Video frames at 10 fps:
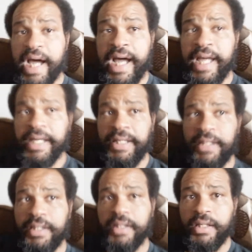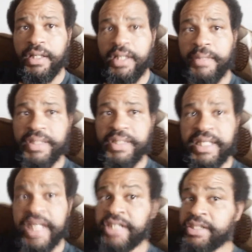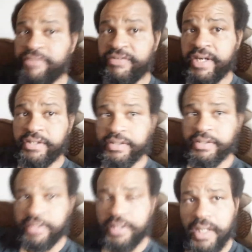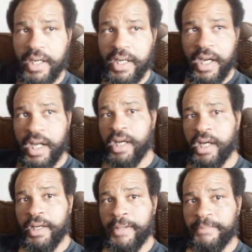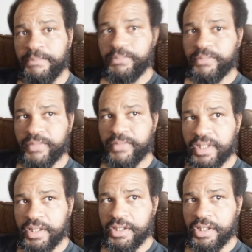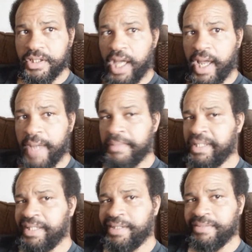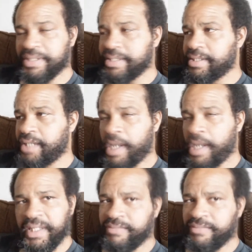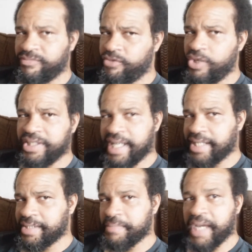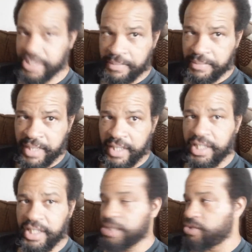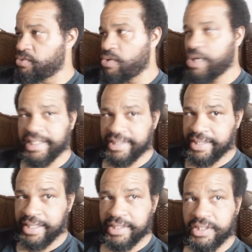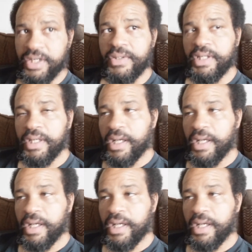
high. Um, he's an excellent fighter. Uh, I mean, but I mean Floyd's like the magic man. He can do all kinds of things. So,